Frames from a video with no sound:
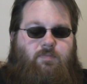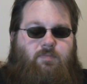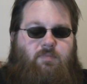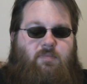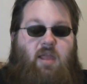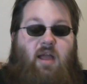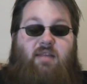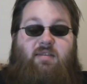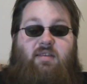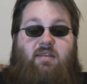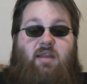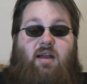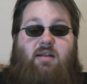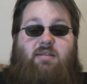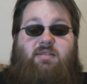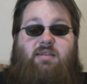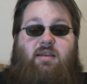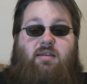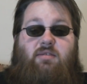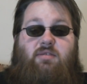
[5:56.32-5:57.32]
Not to
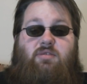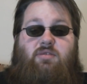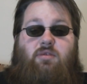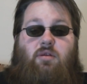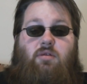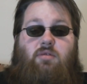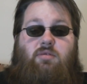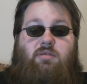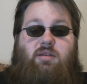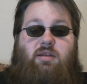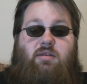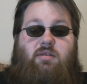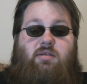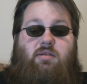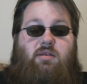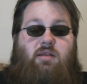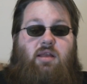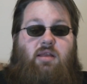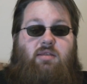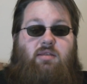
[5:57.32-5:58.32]
knock Tara Strong.
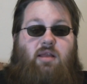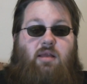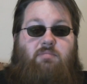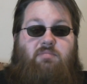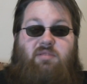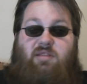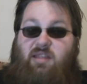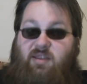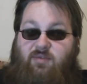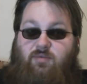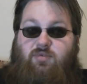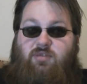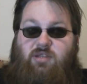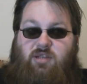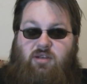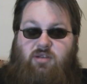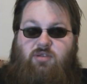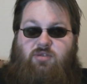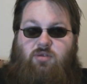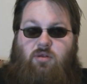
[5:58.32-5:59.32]
I believe it was
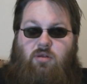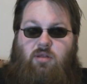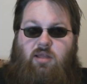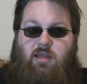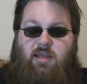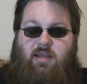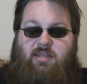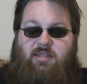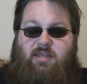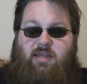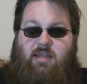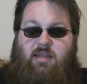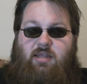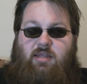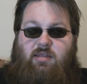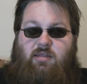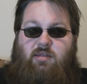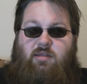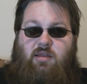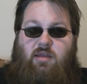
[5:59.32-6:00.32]
Tara Strong, like I said,
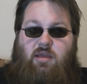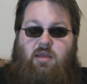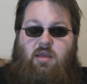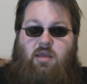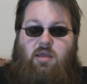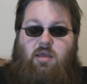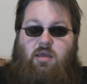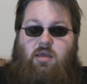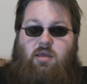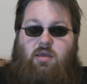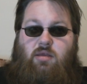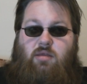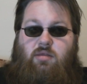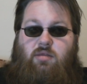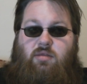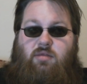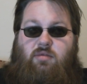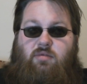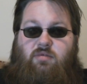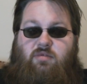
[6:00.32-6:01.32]
and
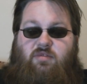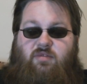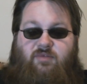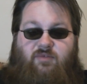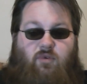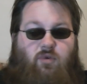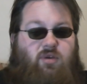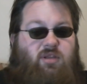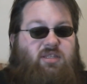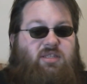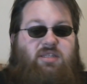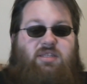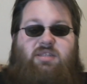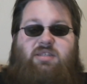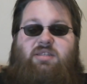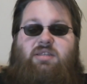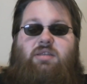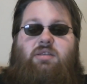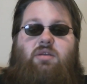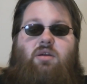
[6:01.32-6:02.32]
the
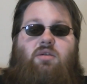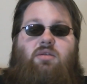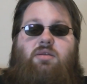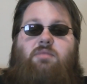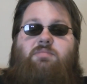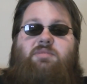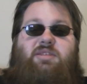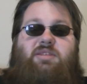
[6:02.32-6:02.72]
voices in Arkham